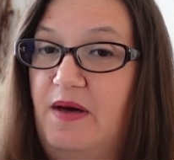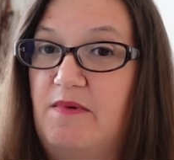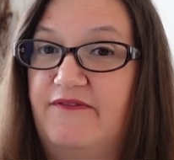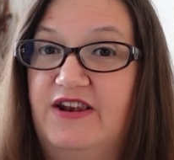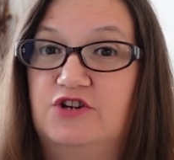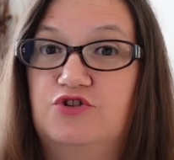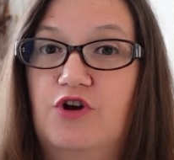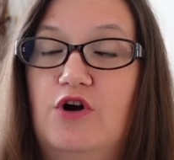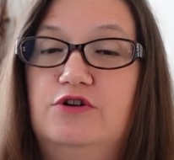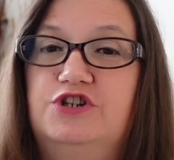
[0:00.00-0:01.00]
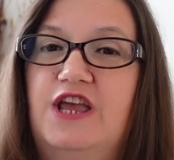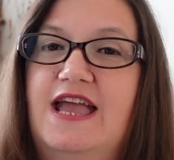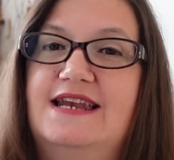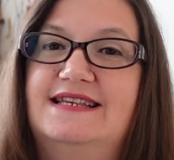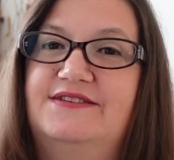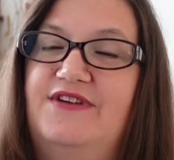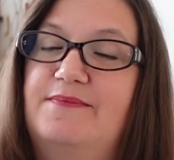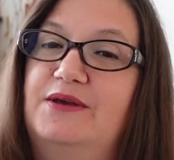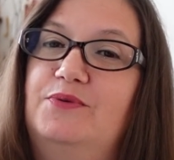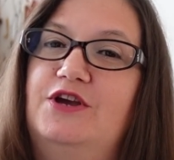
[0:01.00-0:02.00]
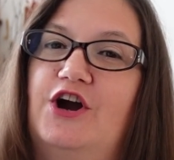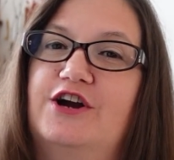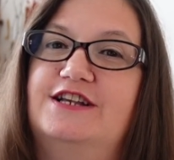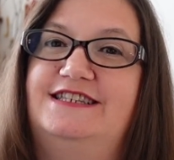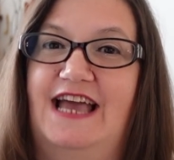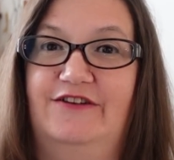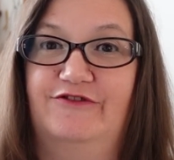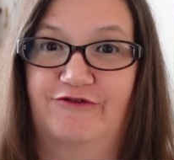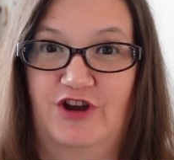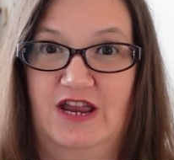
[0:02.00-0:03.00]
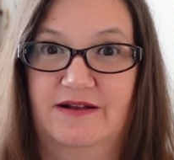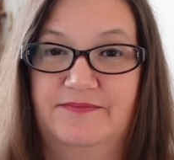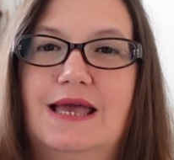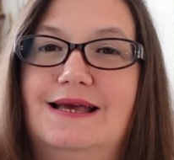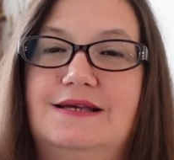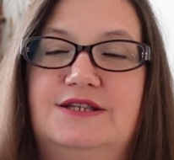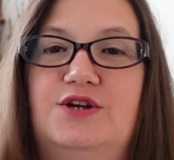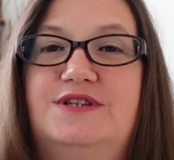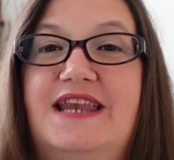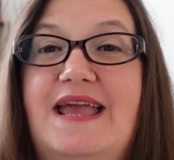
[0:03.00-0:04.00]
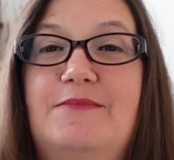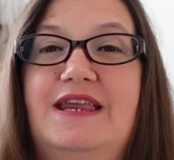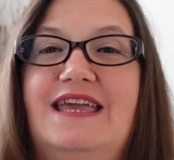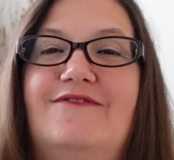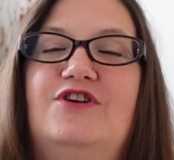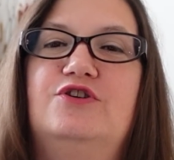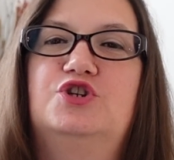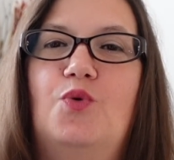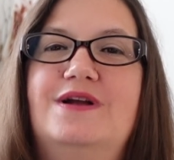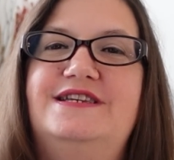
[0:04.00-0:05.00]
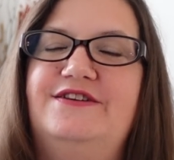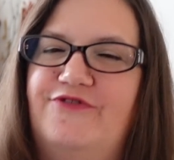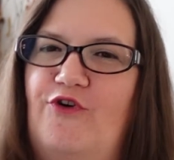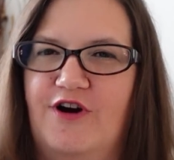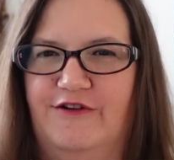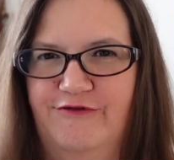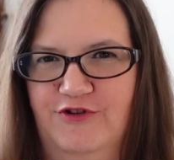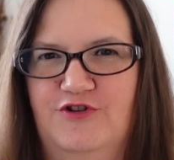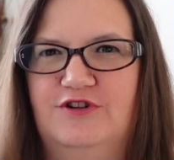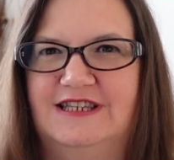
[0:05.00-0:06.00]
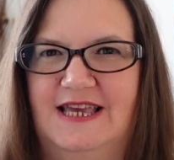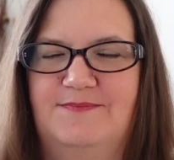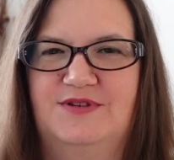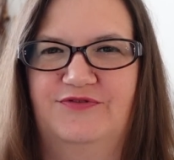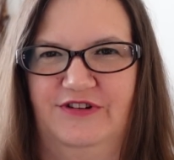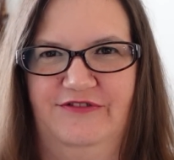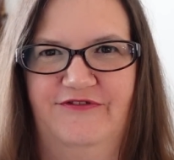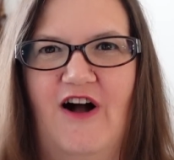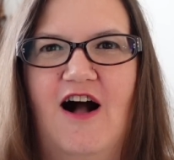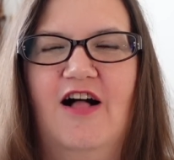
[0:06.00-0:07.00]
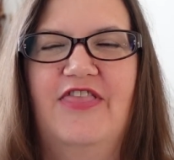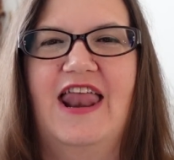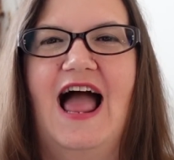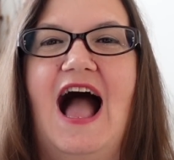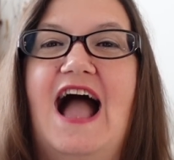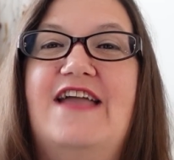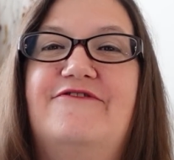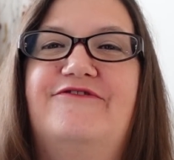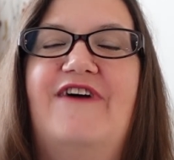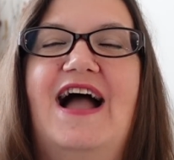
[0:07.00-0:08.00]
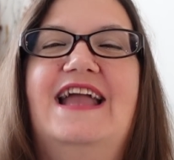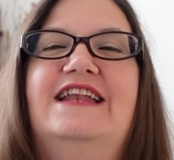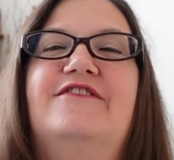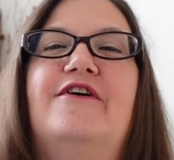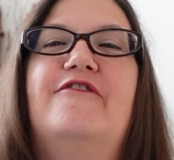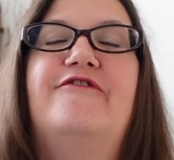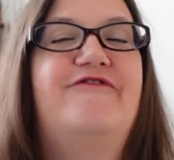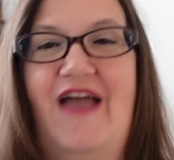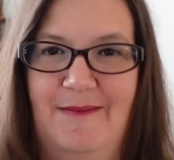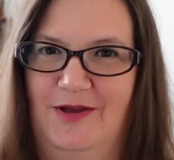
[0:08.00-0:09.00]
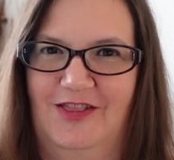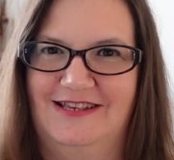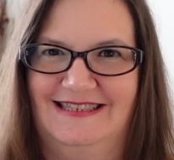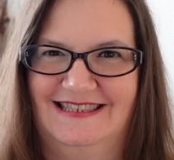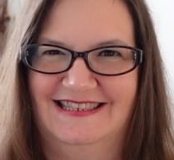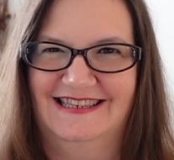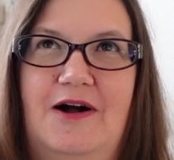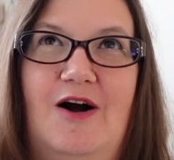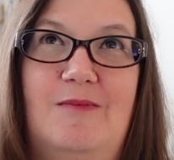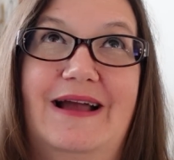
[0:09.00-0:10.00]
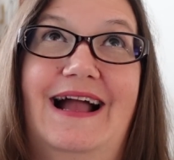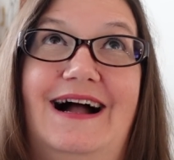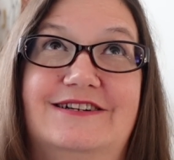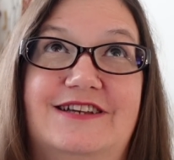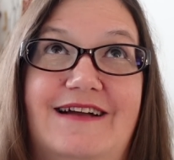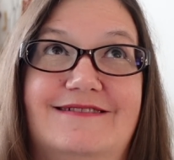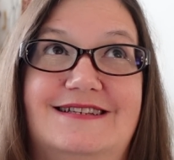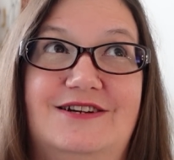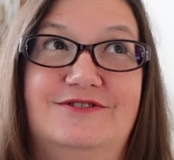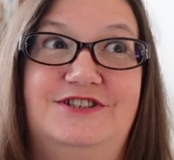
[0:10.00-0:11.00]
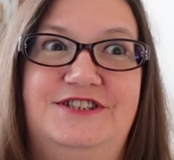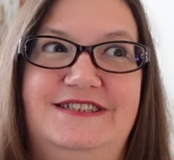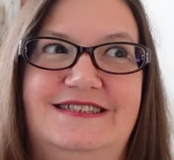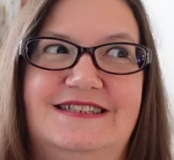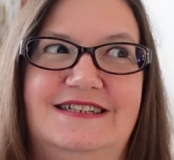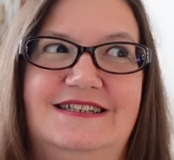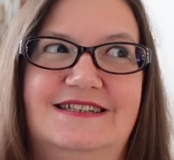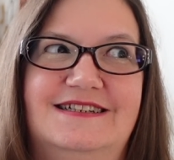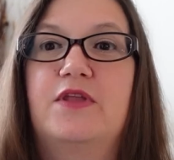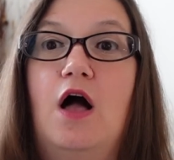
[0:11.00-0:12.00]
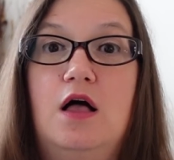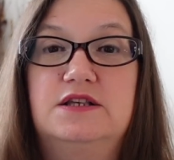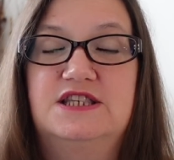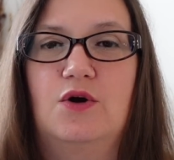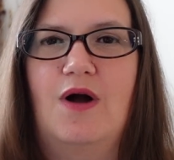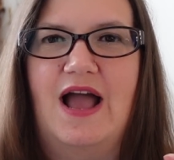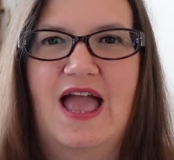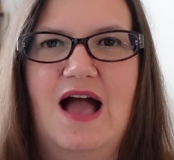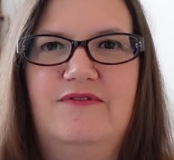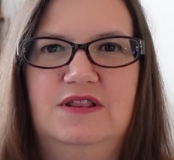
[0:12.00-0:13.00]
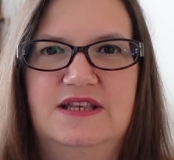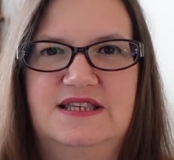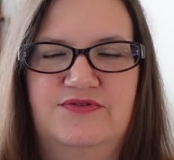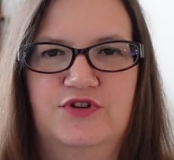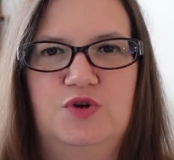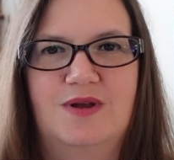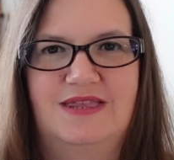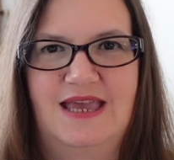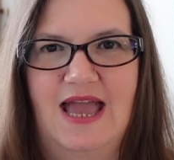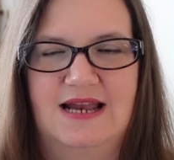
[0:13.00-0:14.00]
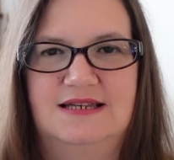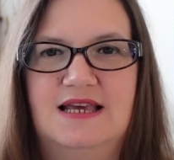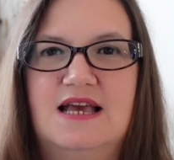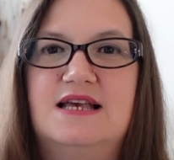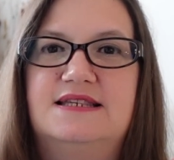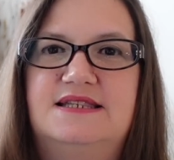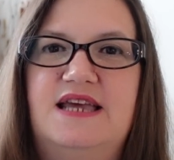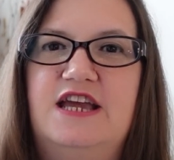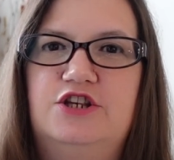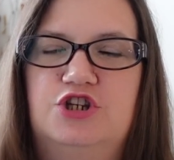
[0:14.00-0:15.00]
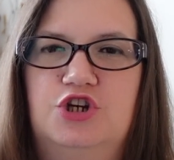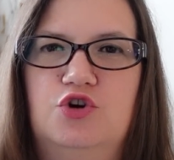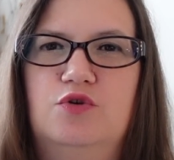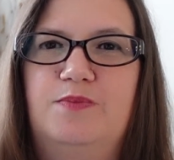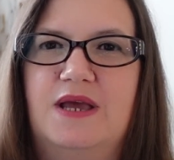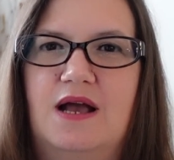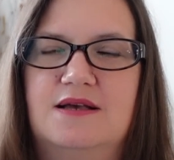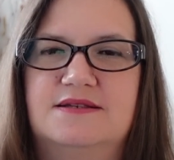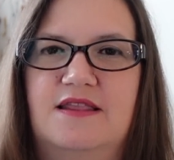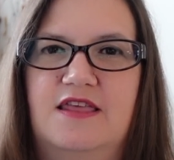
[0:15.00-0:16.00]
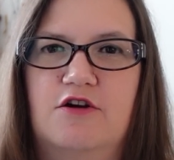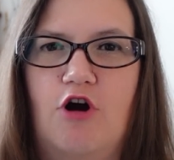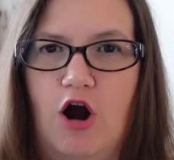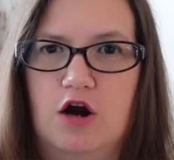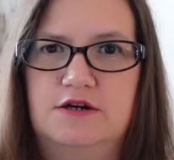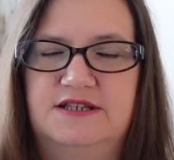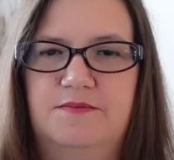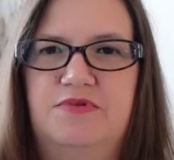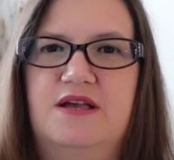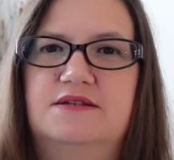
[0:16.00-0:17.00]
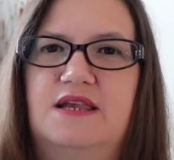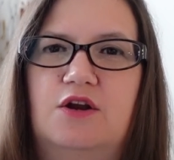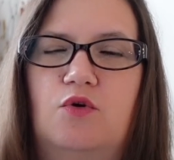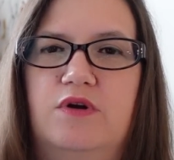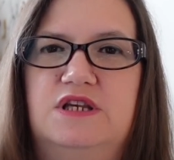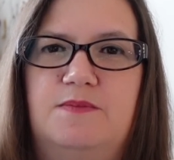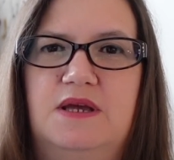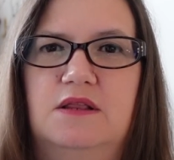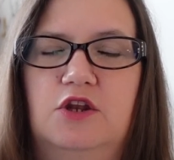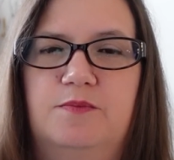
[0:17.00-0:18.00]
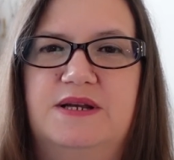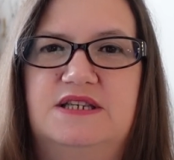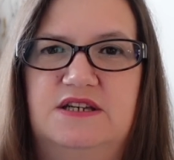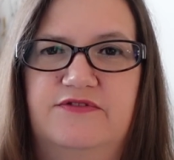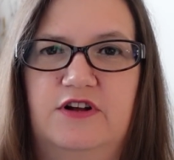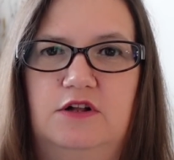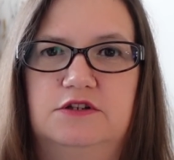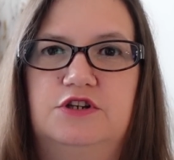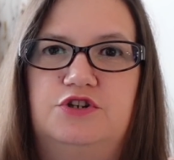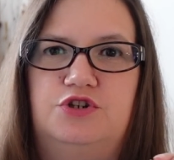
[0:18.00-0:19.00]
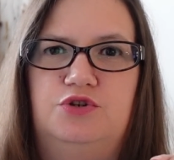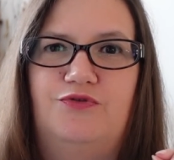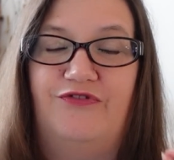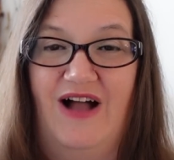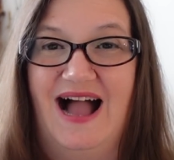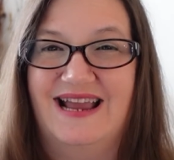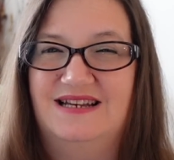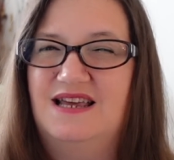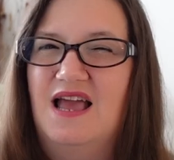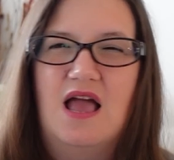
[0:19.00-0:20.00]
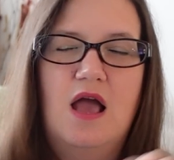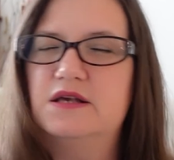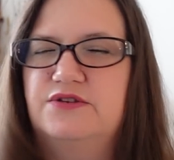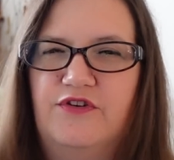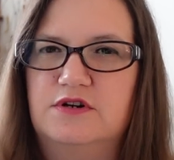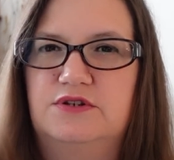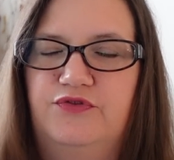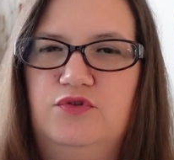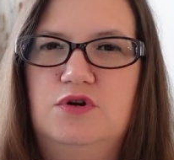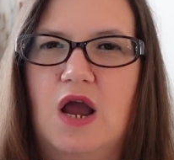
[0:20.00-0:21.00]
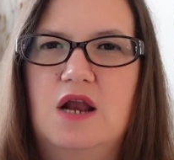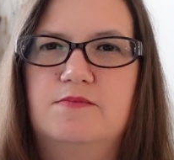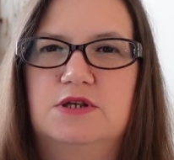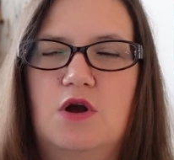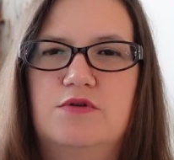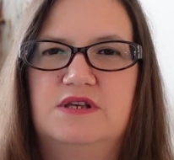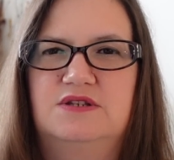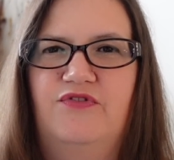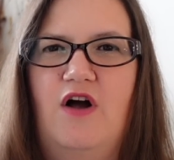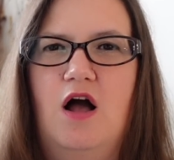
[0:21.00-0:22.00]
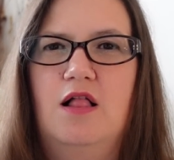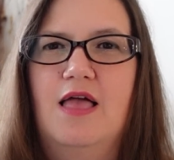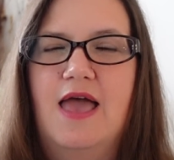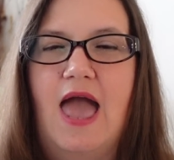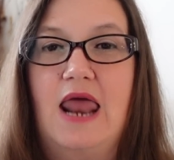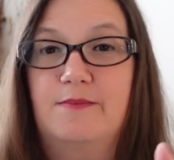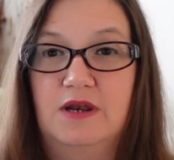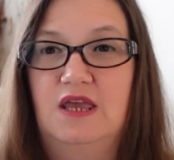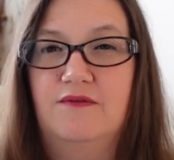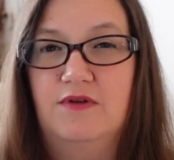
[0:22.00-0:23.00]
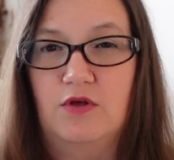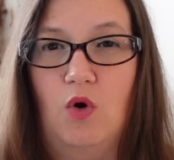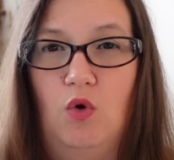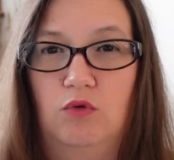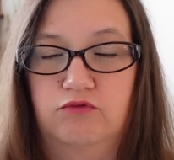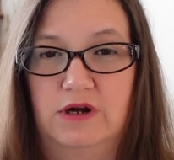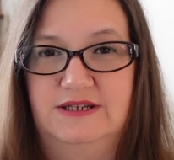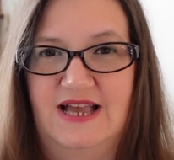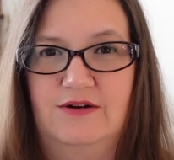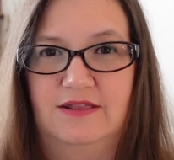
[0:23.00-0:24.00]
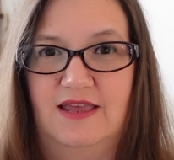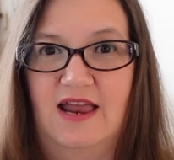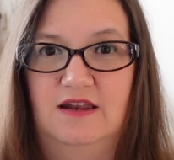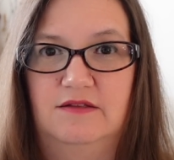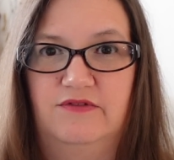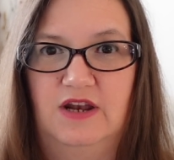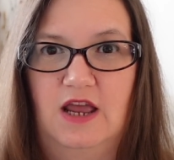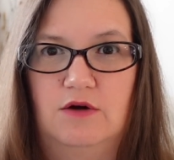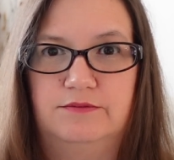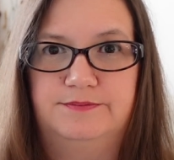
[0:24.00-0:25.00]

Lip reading: I'm a financial coach, and as a family, we are debt-free. So today I'm going to give you 24 frugal tips for fall that I find fabulous. Oh my gosh, that was so cheesy. Also, I have a list for you at the end. Stay tuned because there are some things that are going to be a little bit difficult to find as far as food items go this fall, and I'm going to give you the whole rundown at the end of the video.